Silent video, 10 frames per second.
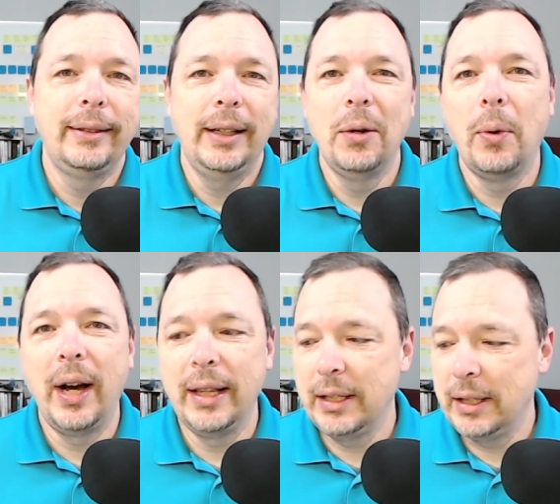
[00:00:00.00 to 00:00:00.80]
kind of
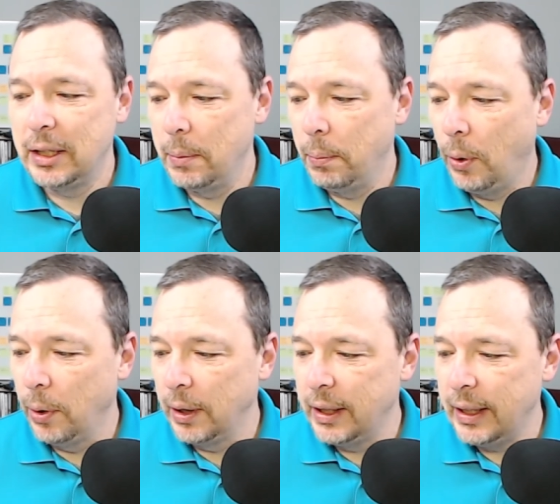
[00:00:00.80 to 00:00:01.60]
why this is
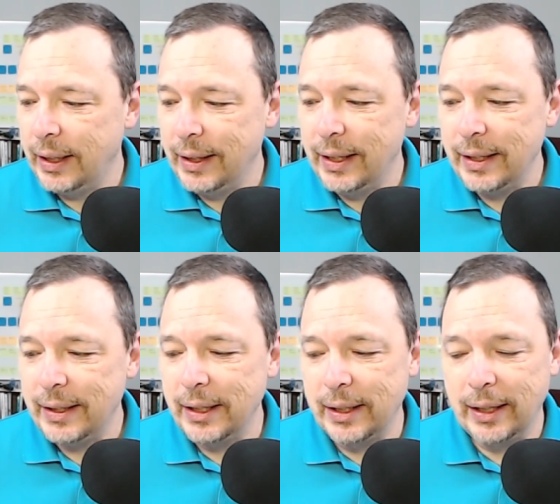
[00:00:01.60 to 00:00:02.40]
important, and and
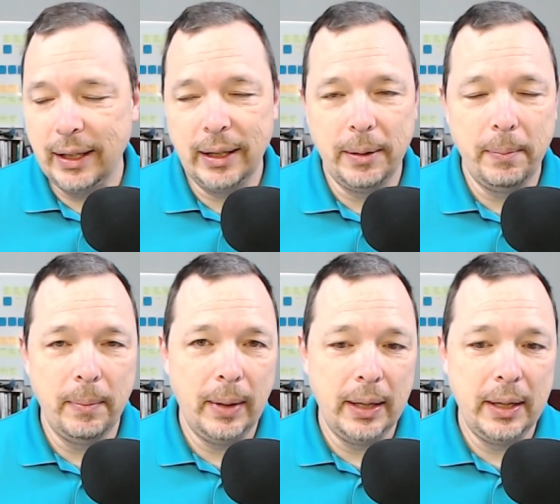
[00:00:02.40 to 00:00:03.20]
this is a
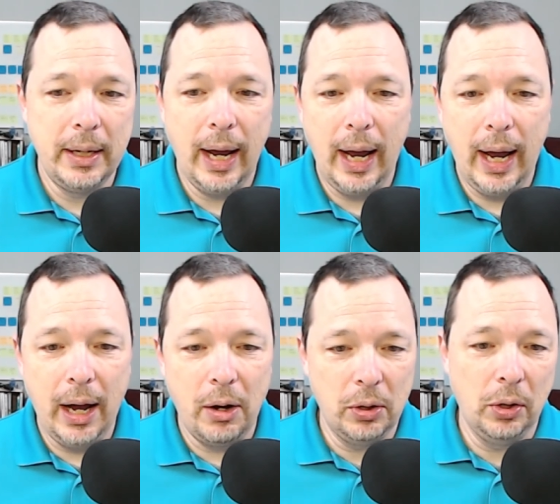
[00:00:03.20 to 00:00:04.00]
um, an
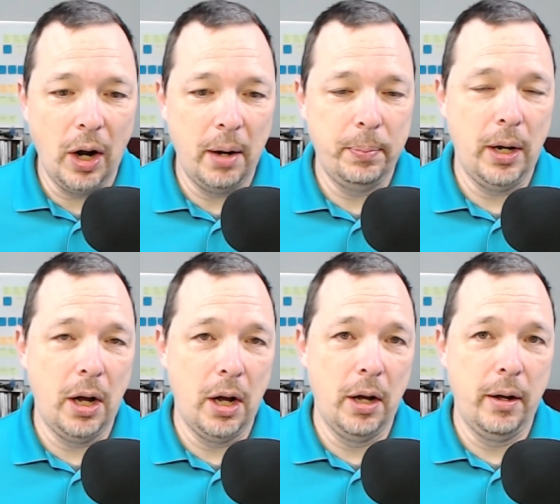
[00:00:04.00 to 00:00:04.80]
outcrop
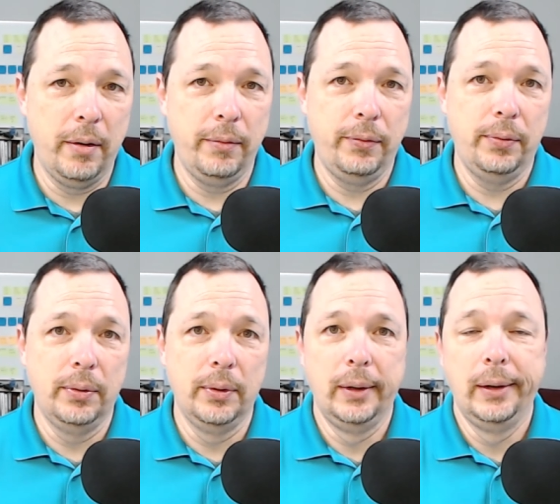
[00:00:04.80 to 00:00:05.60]

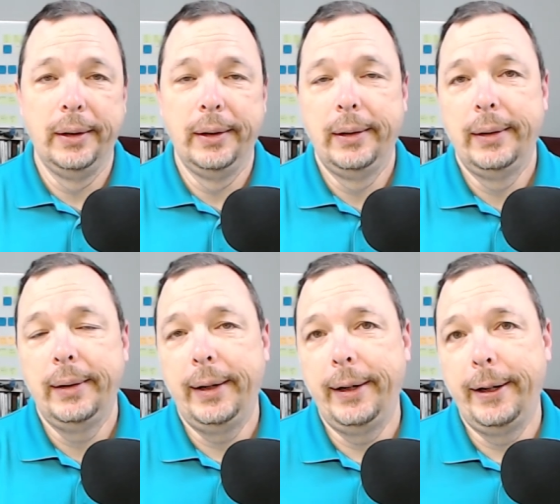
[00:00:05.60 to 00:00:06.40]
of
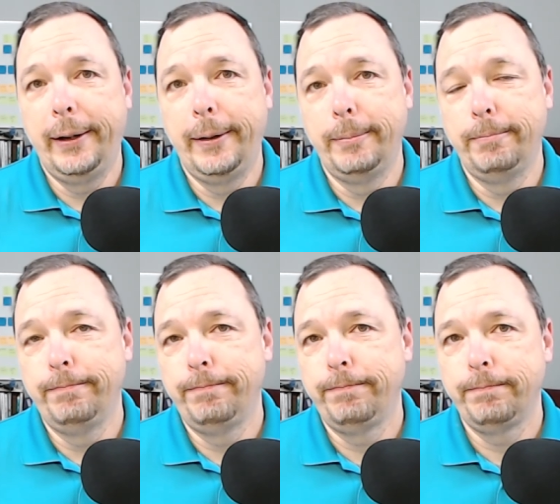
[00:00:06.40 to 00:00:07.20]

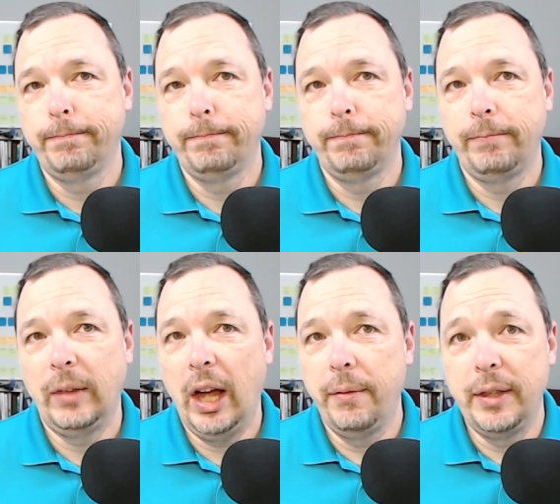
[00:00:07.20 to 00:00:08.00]
um
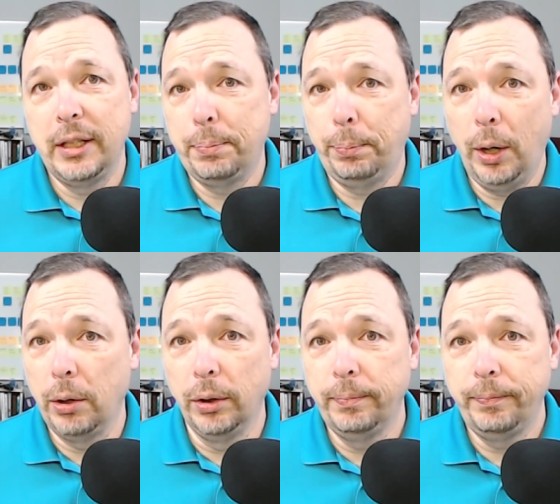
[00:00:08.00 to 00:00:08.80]
of this
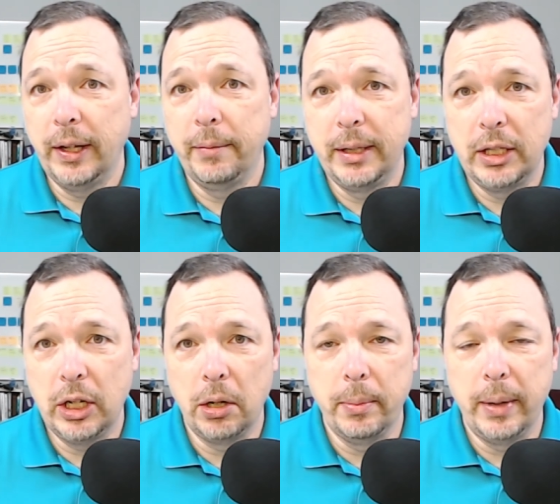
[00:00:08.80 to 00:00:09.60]
program that I've been
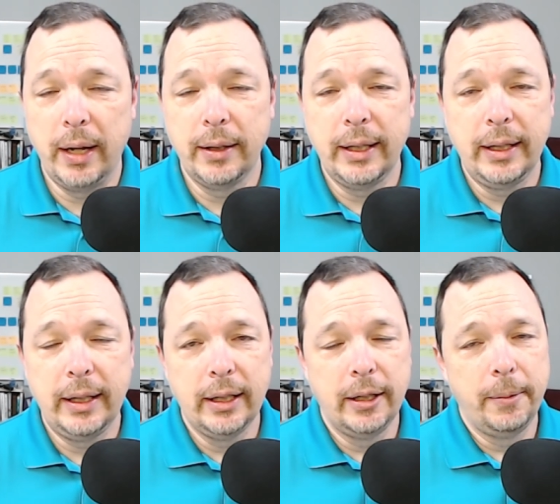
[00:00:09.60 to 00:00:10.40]
talking about,
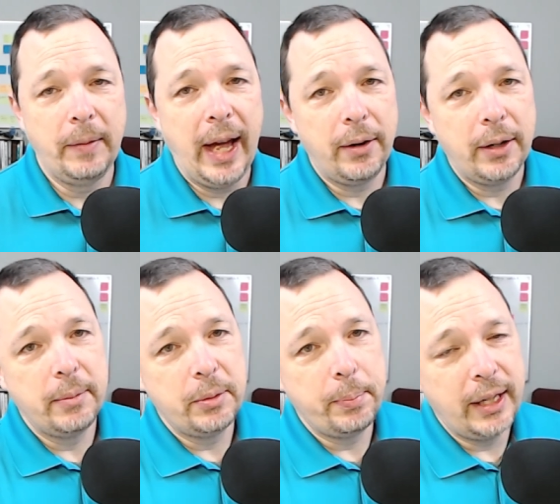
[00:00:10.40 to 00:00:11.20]
the uh, um,
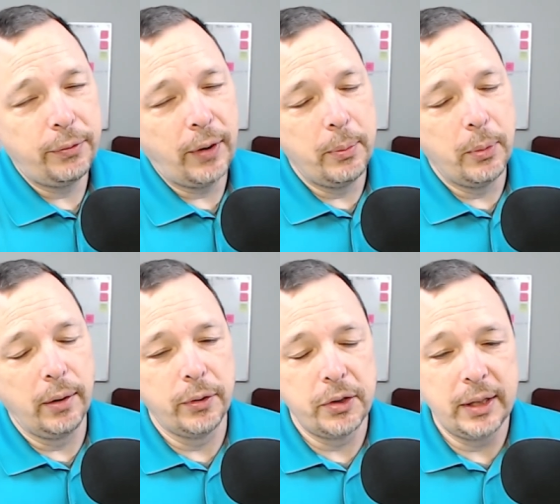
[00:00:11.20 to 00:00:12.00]
outcomes based
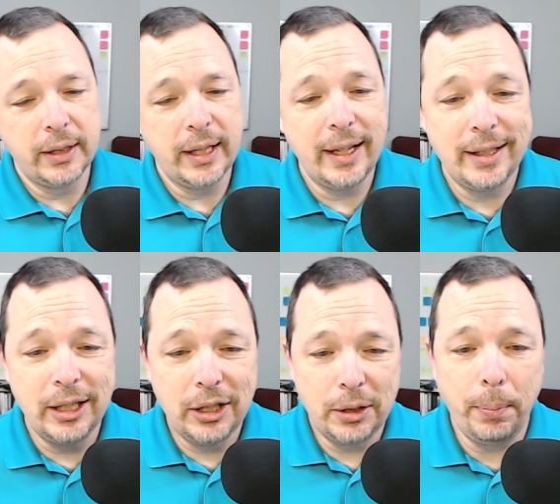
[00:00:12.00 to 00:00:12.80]
framework for success.
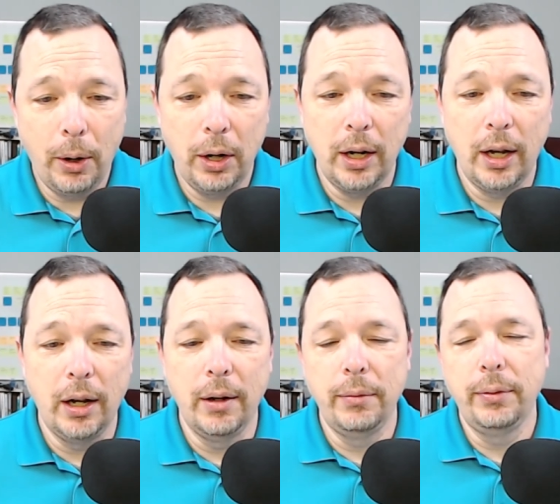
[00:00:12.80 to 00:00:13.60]
This is part
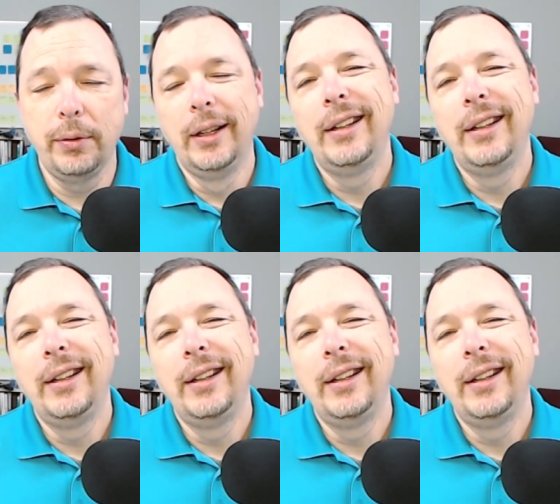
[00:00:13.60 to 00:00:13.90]
of.